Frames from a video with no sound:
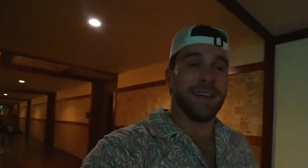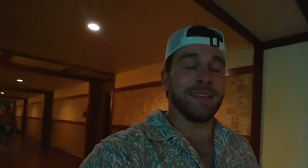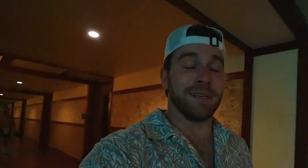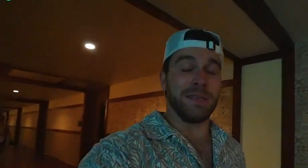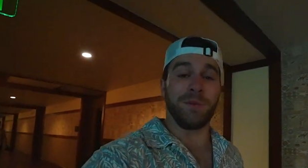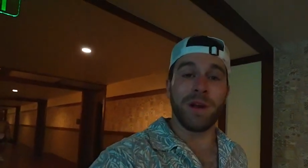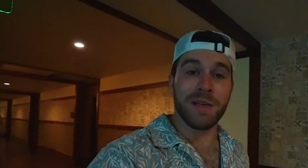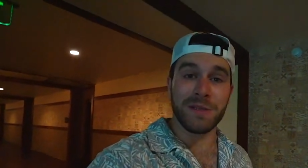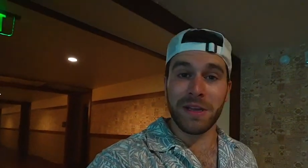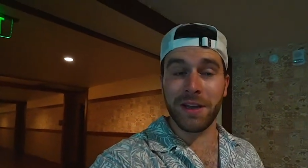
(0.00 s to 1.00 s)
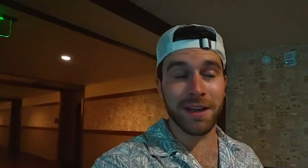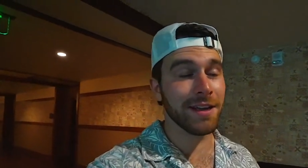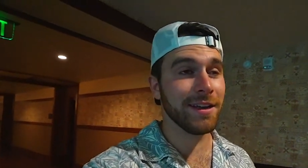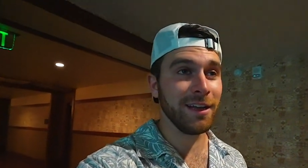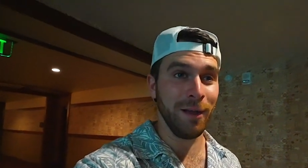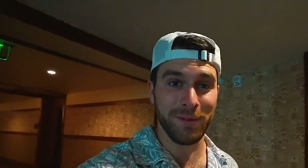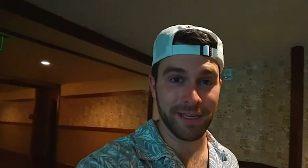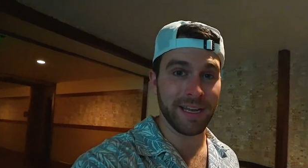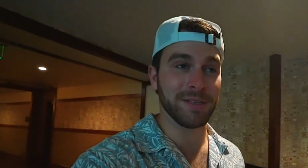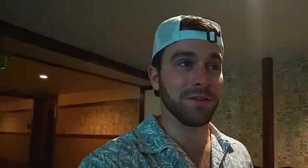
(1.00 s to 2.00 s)
to summarize the up
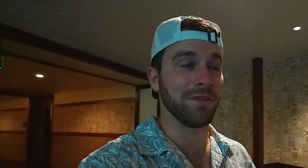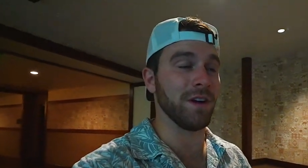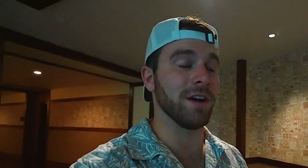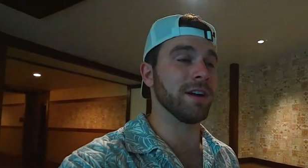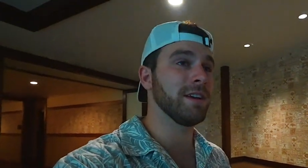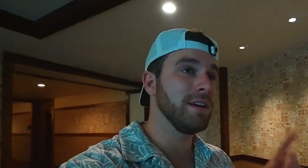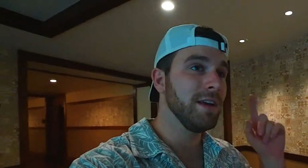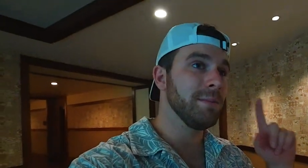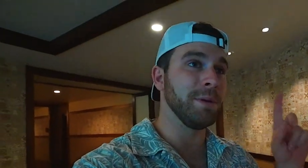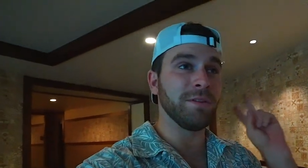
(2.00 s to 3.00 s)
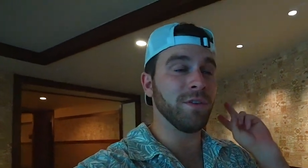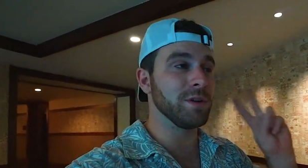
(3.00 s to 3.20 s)
today so far, beautiful,